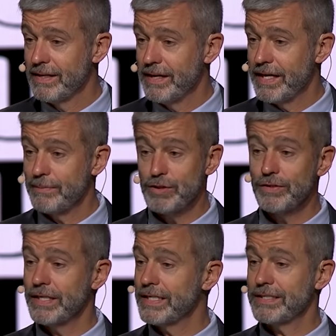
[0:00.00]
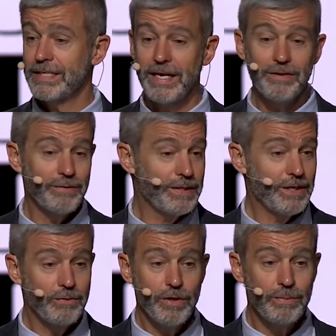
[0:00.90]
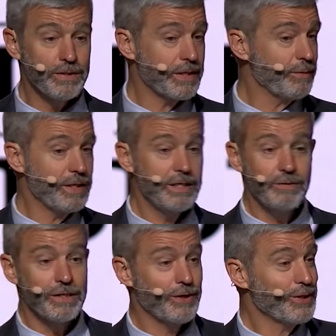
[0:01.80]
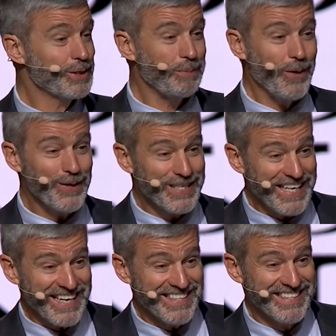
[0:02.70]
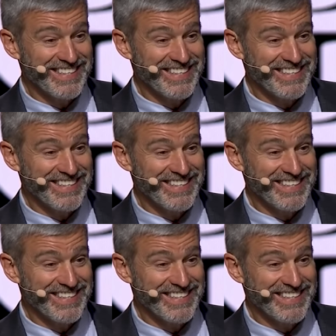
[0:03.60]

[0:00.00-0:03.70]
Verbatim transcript: And I'm sure they get together in their room and say, We need to encourage Paul again.